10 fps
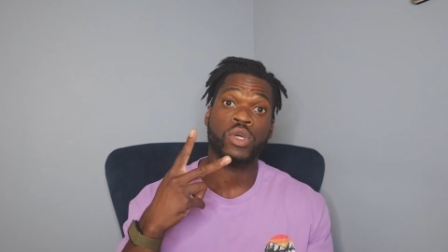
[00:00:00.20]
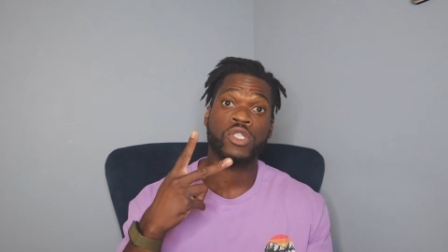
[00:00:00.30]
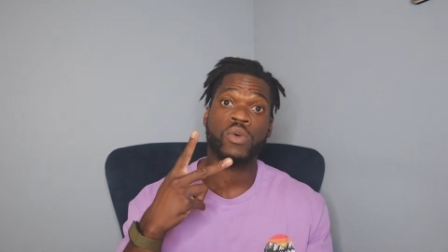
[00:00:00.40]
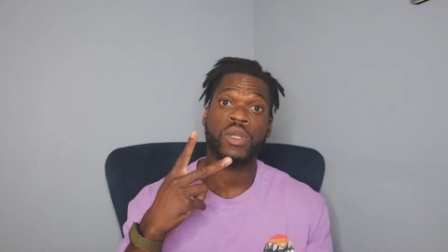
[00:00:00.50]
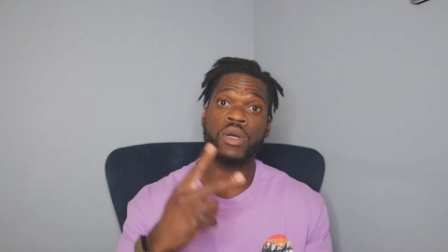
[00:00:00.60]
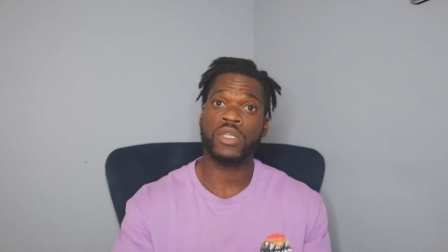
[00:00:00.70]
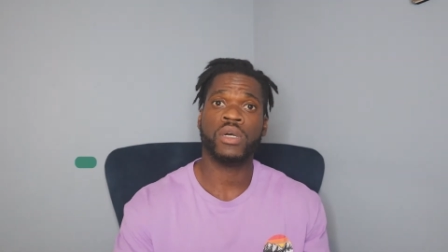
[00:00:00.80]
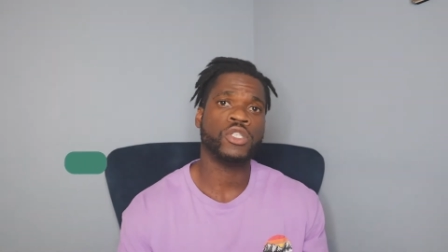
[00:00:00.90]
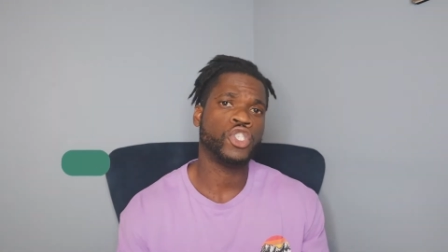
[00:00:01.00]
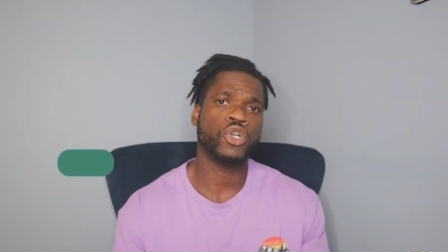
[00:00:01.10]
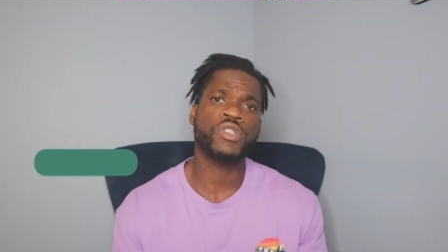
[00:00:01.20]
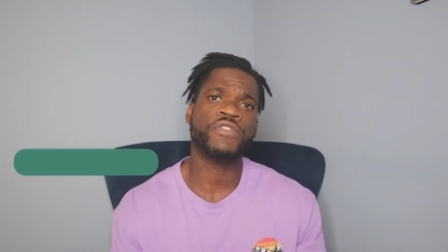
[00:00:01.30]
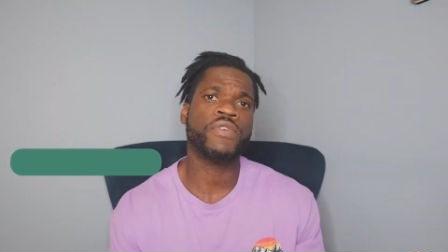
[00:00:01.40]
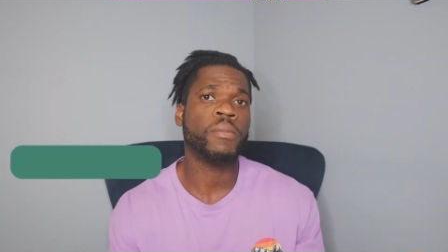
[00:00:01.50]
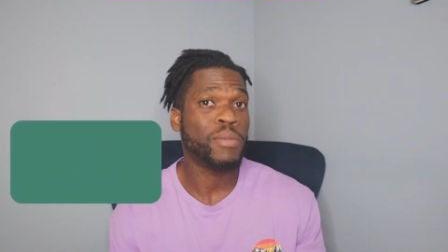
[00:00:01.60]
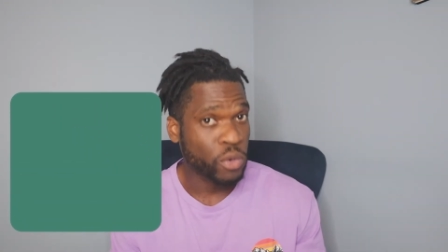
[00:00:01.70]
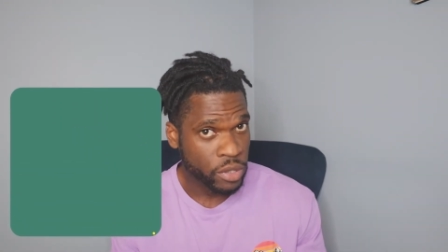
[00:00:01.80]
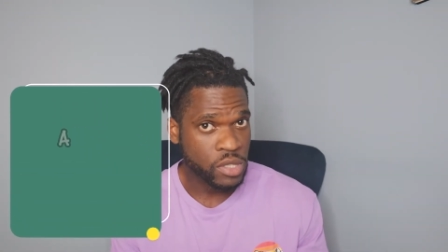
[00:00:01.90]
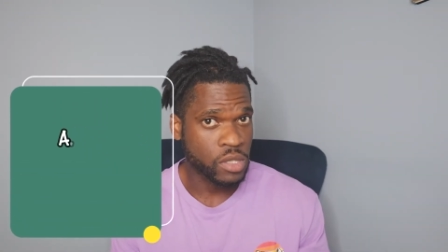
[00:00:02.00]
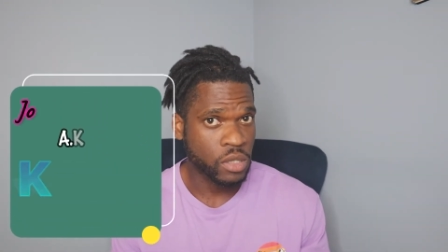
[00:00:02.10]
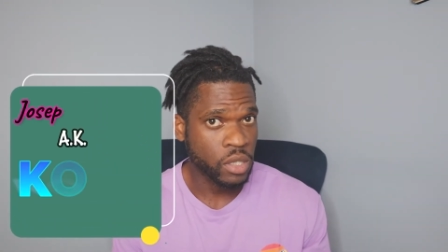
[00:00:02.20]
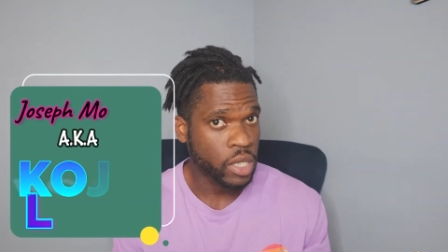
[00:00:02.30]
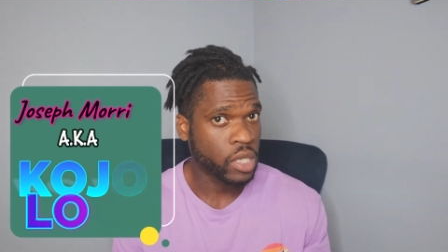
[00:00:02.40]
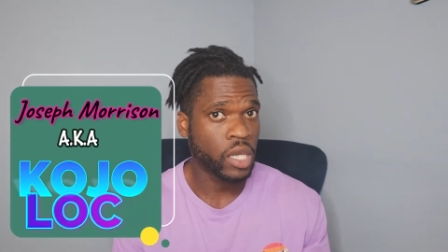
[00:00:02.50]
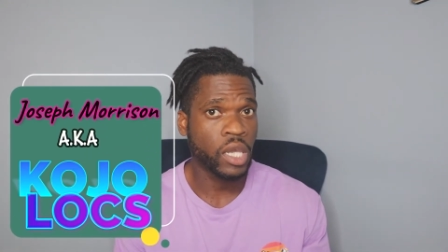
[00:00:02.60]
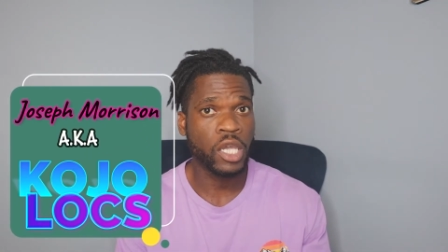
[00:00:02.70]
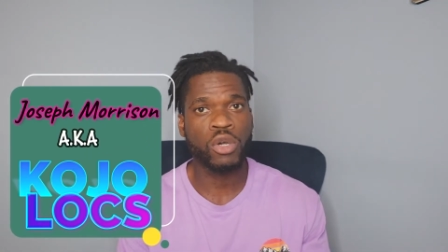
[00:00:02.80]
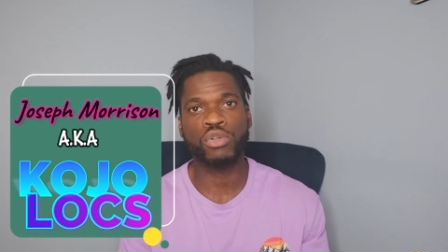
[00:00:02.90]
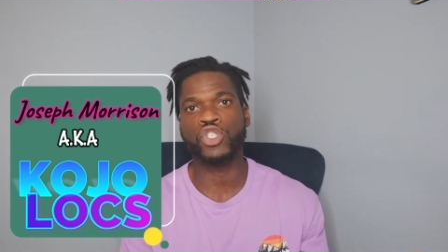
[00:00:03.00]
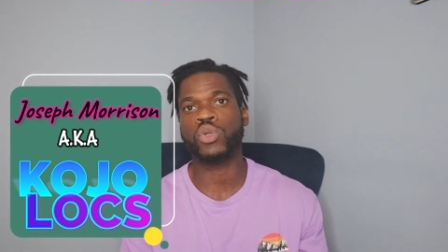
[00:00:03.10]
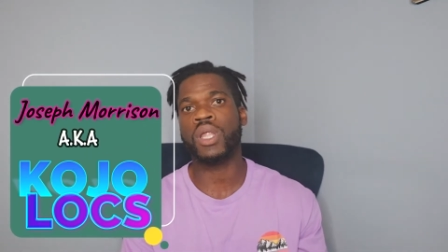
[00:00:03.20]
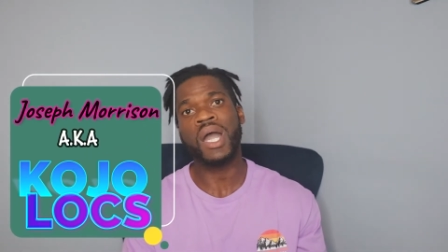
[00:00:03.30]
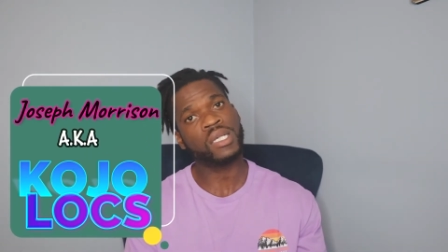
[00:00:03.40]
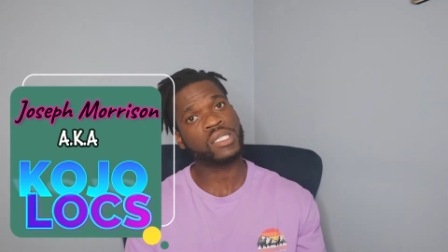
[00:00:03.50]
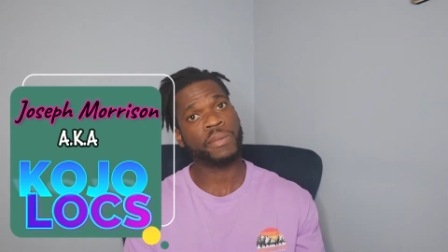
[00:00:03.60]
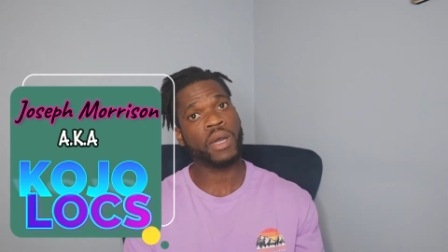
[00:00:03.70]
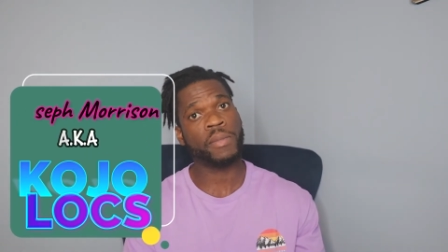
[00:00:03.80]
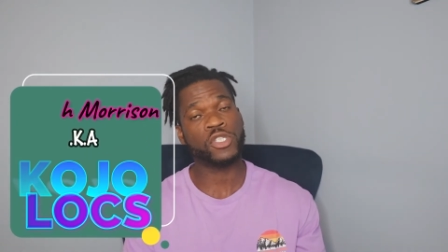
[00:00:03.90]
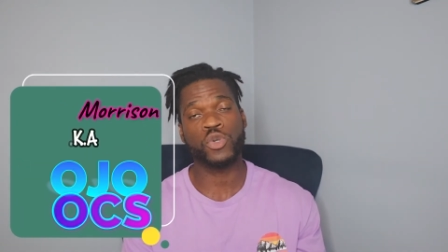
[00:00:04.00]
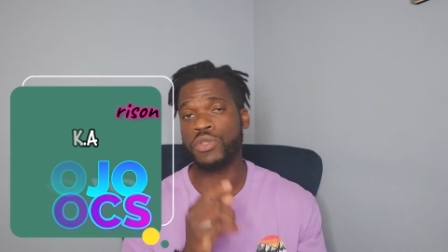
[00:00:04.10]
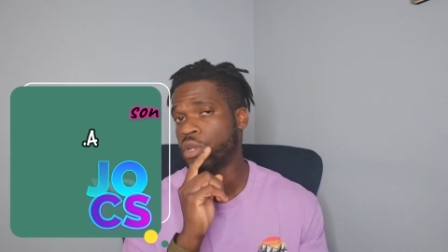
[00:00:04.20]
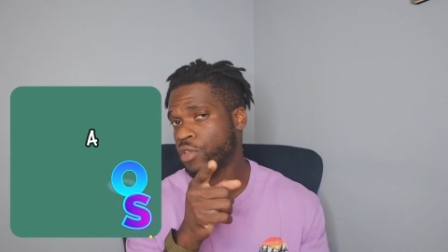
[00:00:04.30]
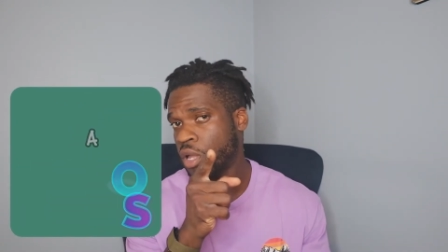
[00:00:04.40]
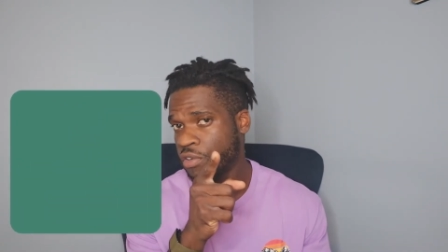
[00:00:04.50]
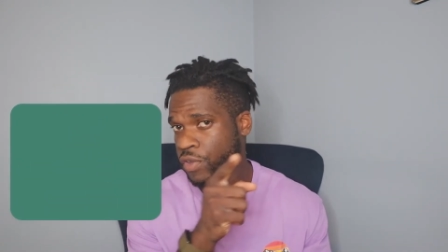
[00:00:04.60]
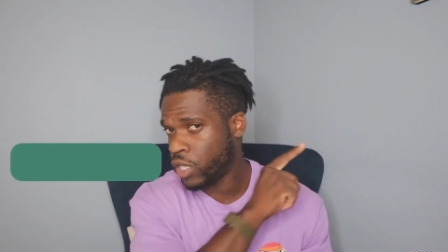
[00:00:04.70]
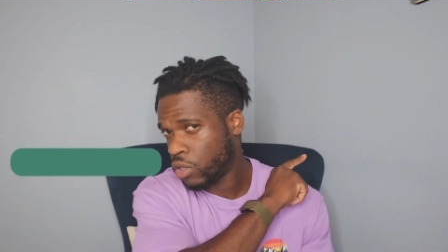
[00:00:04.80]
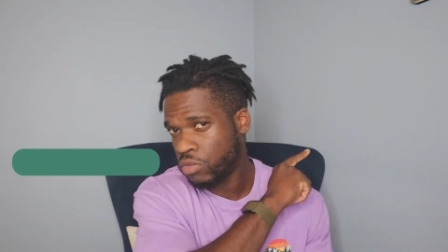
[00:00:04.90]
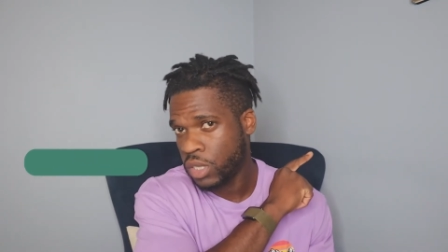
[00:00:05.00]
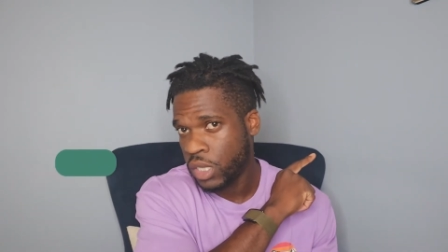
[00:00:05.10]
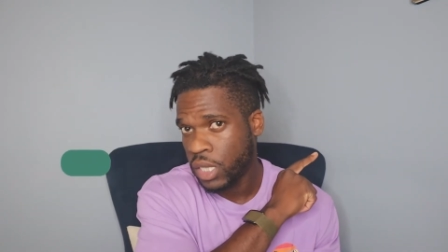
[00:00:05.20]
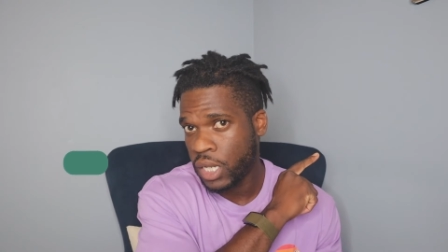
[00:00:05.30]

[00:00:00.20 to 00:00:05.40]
What's going on y'all? Joseph Morrison, aka Kojo Locs, and I'm coming to you with another lock video.